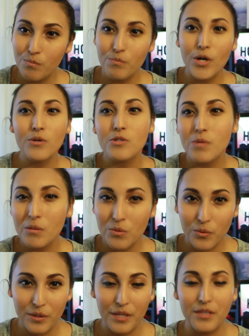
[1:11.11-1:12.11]
Most
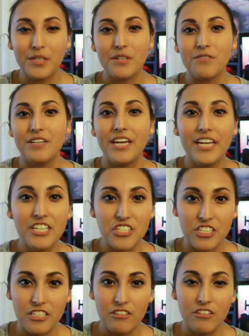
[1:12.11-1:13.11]
people, when they think of an
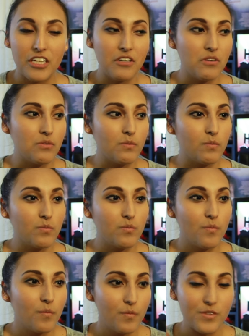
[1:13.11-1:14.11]
agent, they don't